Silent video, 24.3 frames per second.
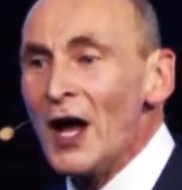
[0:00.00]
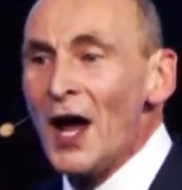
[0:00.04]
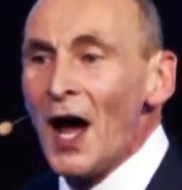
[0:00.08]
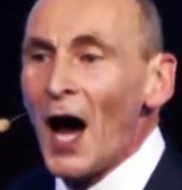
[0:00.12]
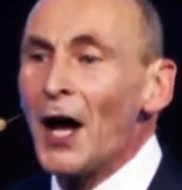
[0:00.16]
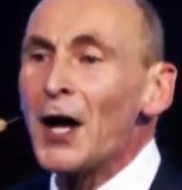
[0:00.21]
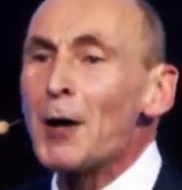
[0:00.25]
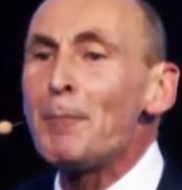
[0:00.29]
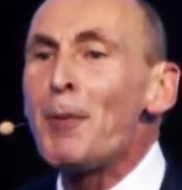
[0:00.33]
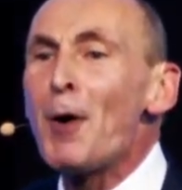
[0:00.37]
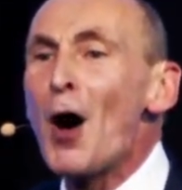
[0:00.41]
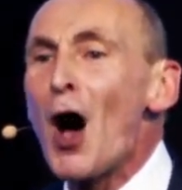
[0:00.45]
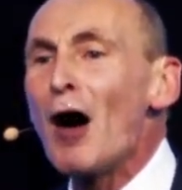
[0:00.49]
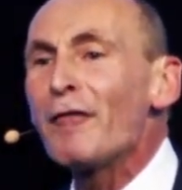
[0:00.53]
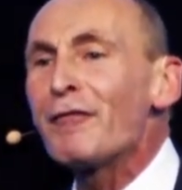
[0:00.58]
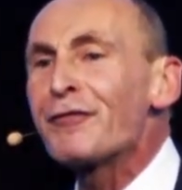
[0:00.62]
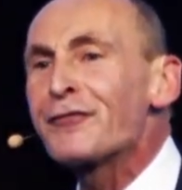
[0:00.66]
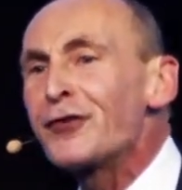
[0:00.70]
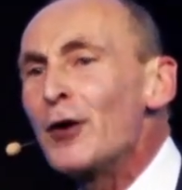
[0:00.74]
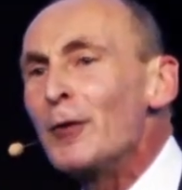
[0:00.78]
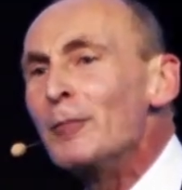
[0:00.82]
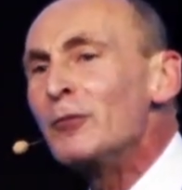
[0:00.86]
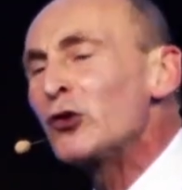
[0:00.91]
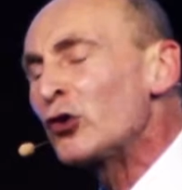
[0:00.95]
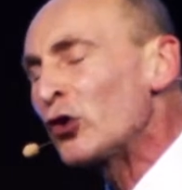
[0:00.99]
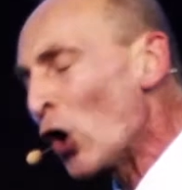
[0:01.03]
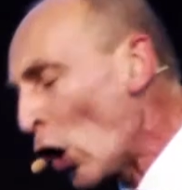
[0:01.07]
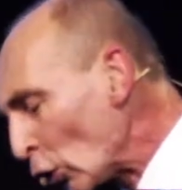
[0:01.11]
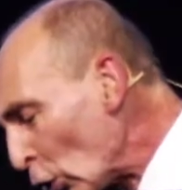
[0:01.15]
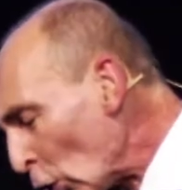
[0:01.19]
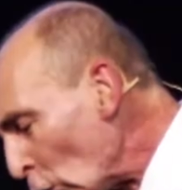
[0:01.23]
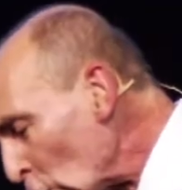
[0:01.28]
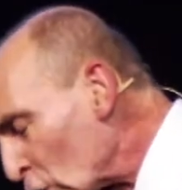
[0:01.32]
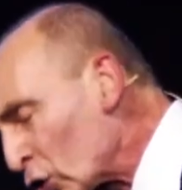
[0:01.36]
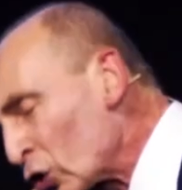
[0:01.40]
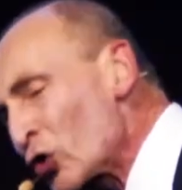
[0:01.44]
And apart from
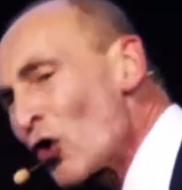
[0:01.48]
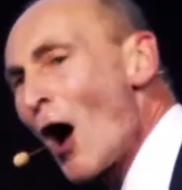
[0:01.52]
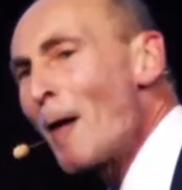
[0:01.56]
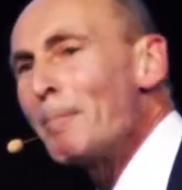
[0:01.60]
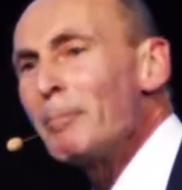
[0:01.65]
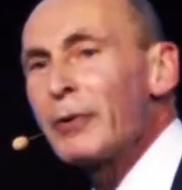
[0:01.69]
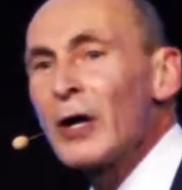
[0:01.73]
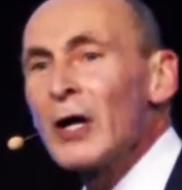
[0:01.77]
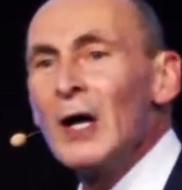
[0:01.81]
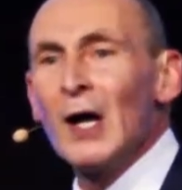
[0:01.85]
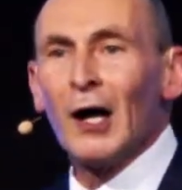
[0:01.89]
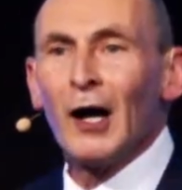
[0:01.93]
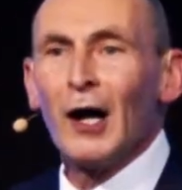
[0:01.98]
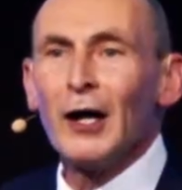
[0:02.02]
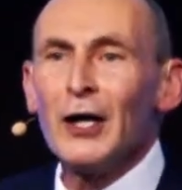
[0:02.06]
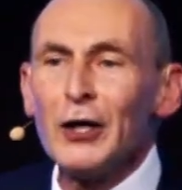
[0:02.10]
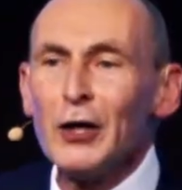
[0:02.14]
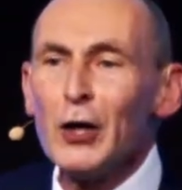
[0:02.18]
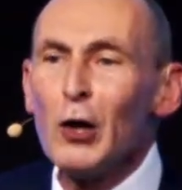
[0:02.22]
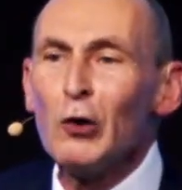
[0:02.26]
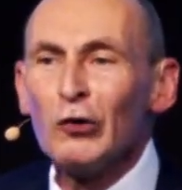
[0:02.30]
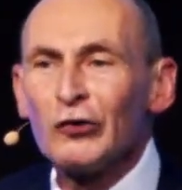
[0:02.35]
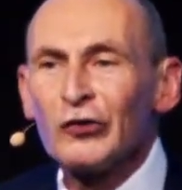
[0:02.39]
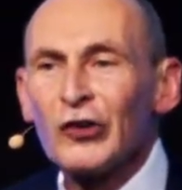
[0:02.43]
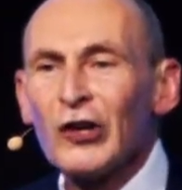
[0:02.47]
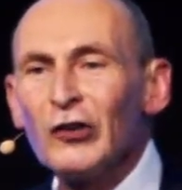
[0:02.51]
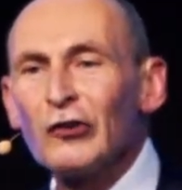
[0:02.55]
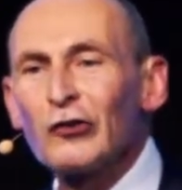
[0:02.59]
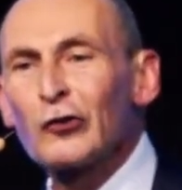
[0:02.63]
Donald Trump uh, using